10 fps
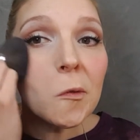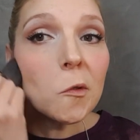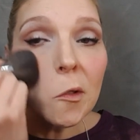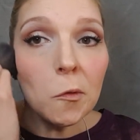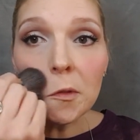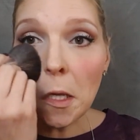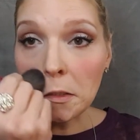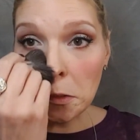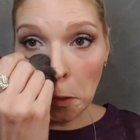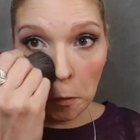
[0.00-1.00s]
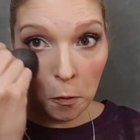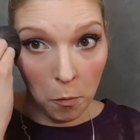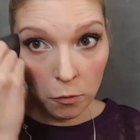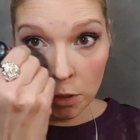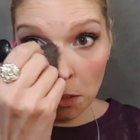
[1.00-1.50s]
use a circular
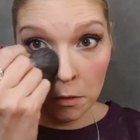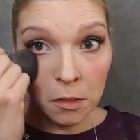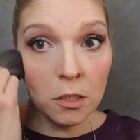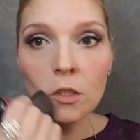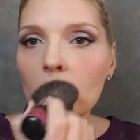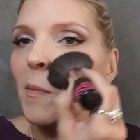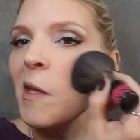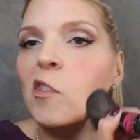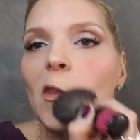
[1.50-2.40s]
motion to just make